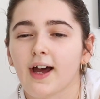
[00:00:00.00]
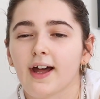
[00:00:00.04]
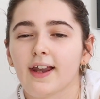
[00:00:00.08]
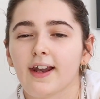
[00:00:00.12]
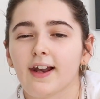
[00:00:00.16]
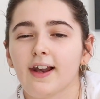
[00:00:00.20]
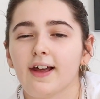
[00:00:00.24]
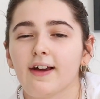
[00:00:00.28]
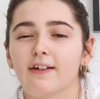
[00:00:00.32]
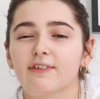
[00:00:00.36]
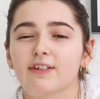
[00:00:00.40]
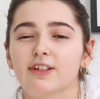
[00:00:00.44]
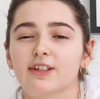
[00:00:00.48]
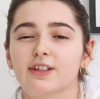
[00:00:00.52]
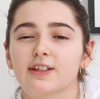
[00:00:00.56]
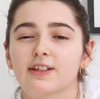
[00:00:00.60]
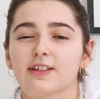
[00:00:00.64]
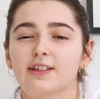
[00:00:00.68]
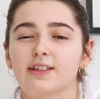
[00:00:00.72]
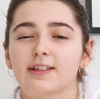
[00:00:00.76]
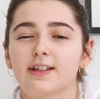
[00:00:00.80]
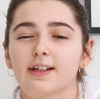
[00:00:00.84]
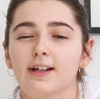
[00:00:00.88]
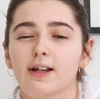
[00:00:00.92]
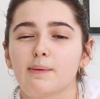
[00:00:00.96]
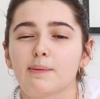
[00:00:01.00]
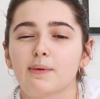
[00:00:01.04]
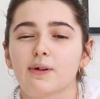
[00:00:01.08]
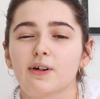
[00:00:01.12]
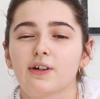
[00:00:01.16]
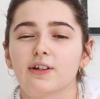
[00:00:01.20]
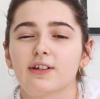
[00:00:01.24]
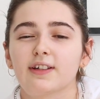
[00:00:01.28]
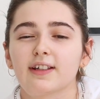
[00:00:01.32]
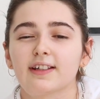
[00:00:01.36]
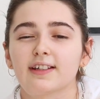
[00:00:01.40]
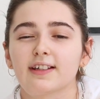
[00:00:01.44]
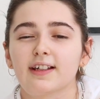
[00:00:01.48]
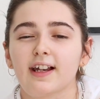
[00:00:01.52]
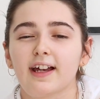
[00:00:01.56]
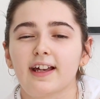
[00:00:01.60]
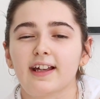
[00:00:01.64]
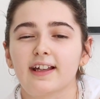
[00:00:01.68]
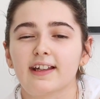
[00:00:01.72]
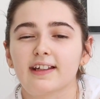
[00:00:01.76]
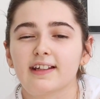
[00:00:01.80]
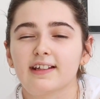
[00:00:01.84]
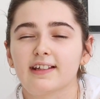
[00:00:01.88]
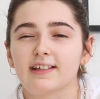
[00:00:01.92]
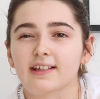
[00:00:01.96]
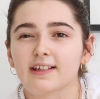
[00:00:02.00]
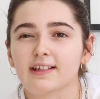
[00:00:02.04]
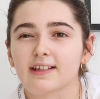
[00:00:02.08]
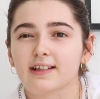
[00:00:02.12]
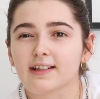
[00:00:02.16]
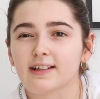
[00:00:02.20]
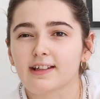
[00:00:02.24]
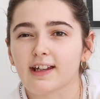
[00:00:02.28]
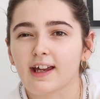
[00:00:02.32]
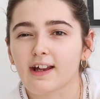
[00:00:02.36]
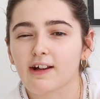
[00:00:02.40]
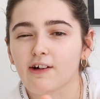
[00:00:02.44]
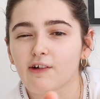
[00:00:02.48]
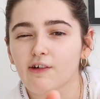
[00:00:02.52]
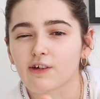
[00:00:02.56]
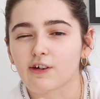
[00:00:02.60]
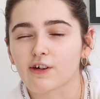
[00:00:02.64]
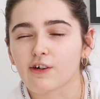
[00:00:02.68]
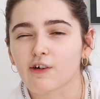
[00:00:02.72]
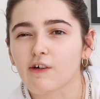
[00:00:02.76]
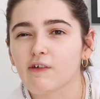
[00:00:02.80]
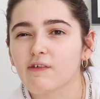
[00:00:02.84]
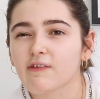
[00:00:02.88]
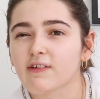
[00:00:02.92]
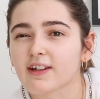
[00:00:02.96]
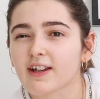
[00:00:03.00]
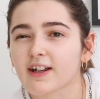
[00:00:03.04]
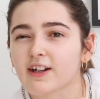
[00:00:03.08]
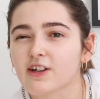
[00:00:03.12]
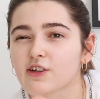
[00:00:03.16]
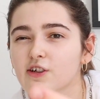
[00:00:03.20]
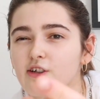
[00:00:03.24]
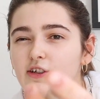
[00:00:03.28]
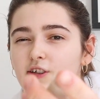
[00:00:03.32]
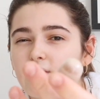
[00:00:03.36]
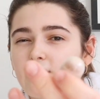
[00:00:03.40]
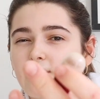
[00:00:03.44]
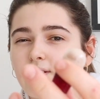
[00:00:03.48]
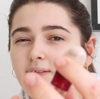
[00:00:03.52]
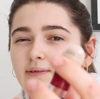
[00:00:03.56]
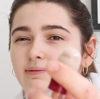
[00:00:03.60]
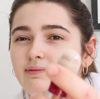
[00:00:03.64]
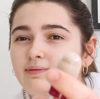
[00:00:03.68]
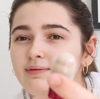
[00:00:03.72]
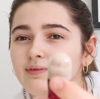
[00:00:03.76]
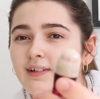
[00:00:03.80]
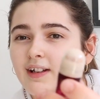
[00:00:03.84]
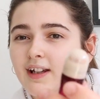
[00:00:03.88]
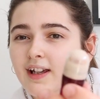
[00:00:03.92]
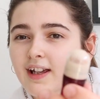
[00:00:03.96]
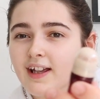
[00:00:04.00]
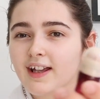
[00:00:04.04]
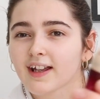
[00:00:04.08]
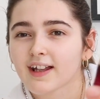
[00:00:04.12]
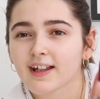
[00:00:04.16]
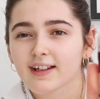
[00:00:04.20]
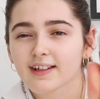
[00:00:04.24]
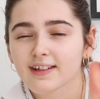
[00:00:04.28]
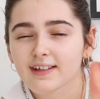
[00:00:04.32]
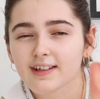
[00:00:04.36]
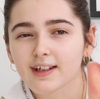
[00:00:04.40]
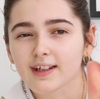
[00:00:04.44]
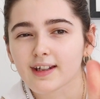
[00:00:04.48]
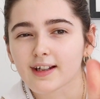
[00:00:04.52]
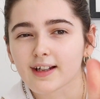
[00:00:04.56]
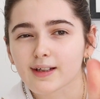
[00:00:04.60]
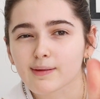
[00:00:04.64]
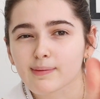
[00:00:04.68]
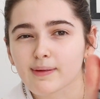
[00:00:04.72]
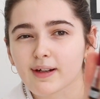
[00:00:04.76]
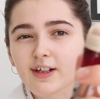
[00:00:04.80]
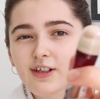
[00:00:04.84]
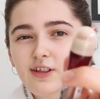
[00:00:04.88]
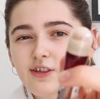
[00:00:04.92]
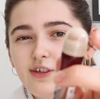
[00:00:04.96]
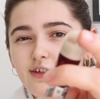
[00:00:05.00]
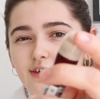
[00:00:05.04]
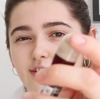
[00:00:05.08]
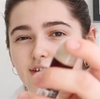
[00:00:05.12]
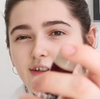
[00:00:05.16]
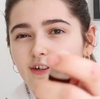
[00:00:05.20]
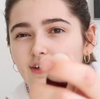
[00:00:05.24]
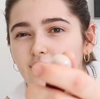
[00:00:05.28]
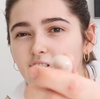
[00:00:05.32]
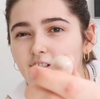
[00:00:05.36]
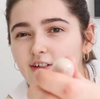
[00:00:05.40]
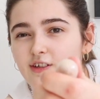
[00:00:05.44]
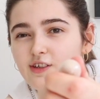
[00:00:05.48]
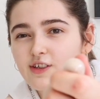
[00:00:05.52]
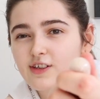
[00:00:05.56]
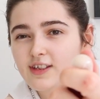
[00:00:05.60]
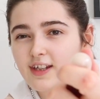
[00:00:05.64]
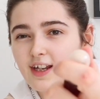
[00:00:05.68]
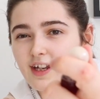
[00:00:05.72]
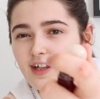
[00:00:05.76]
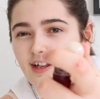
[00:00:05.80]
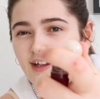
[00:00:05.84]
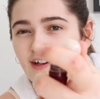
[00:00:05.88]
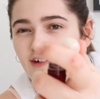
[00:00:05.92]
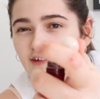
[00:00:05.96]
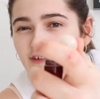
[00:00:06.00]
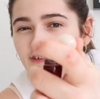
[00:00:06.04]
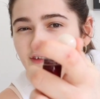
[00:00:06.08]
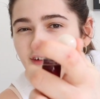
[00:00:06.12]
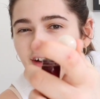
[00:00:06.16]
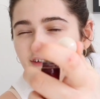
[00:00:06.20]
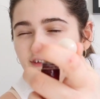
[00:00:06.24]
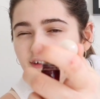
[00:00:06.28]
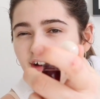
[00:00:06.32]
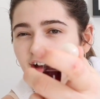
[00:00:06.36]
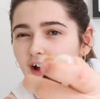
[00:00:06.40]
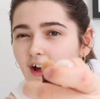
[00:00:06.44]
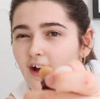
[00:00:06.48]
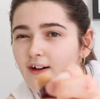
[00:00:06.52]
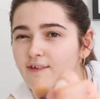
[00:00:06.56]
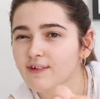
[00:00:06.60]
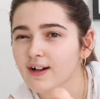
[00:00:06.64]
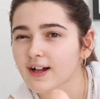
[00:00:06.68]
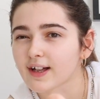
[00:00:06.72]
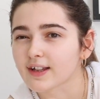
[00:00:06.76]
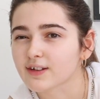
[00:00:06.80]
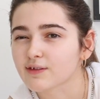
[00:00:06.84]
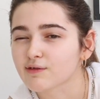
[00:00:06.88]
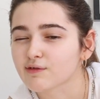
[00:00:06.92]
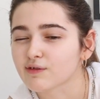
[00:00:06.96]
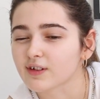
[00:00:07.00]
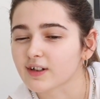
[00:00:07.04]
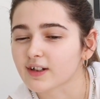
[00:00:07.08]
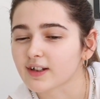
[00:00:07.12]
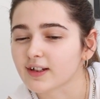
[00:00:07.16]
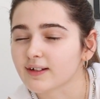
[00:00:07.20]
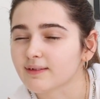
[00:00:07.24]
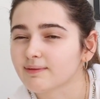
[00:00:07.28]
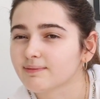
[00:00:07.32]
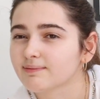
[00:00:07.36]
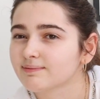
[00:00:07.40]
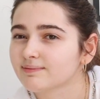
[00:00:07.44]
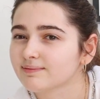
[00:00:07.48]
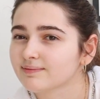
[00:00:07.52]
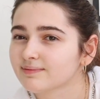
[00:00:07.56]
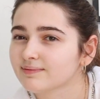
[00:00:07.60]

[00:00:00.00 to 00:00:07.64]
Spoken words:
And I like this concealer because it's like easy to take on and off, as I just didn't explain to you, so you can just take it off like that, and that's really